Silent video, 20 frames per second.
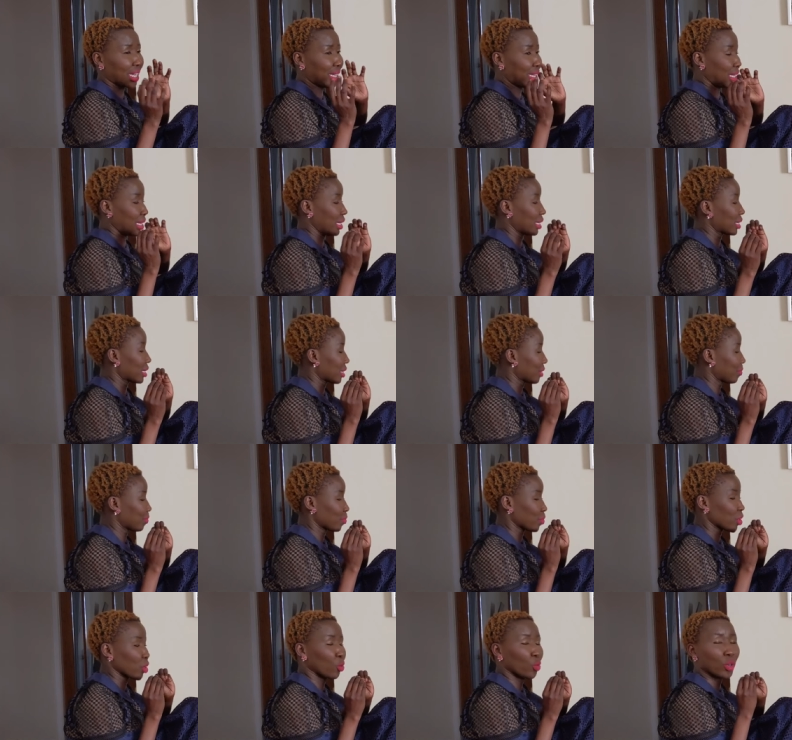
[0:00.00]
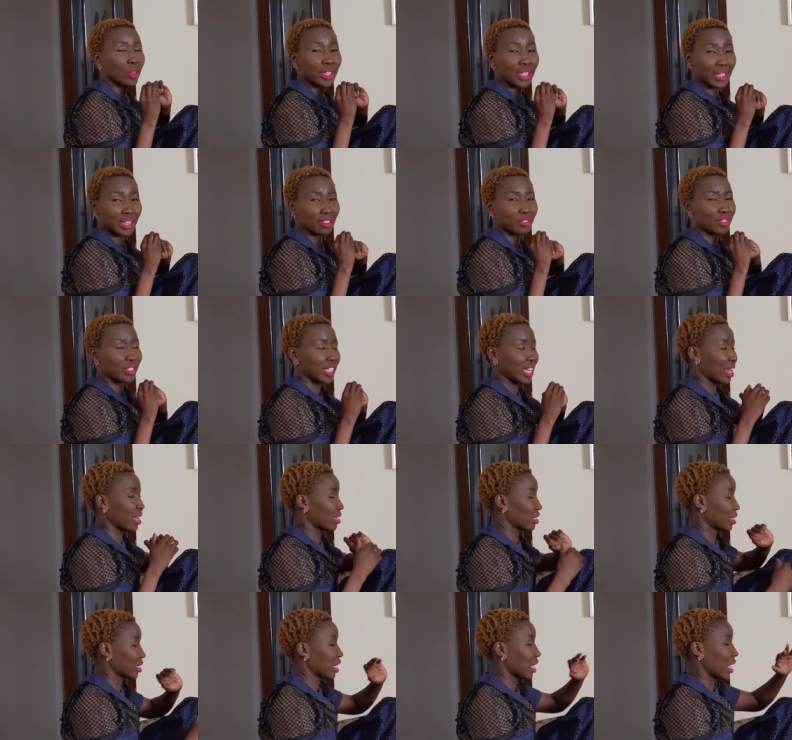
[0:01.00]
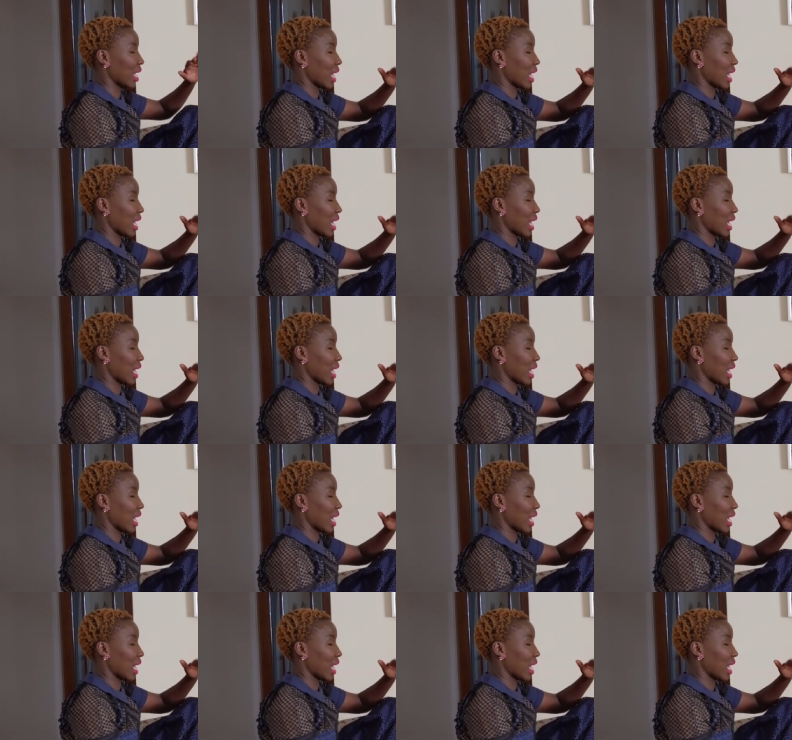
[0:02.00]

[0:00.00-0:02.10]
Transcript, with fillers: like, we could have done